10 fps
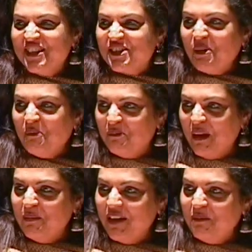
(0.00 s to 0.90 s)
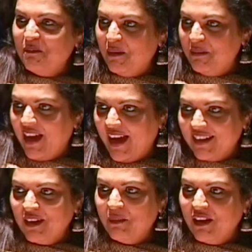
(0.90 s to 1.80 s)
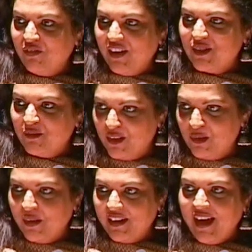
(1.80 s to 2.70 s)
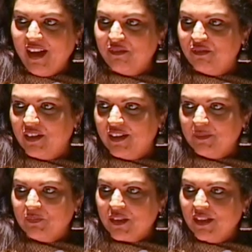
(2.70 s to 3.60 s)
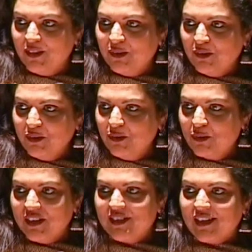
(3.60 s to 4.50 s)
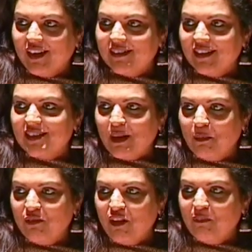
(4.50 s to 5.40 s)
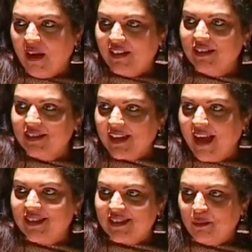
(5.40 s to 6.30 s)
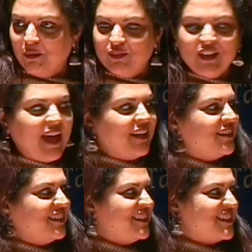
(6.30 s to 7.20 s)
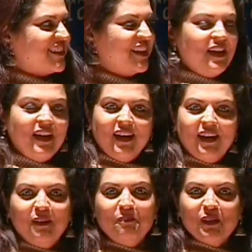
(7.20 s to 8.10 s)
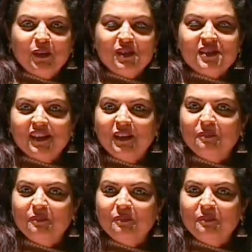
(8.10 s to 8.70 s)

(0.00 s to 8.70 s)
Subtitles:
So maybe I can make friends with you and have you consulting some of our panelists and some of the anchors, because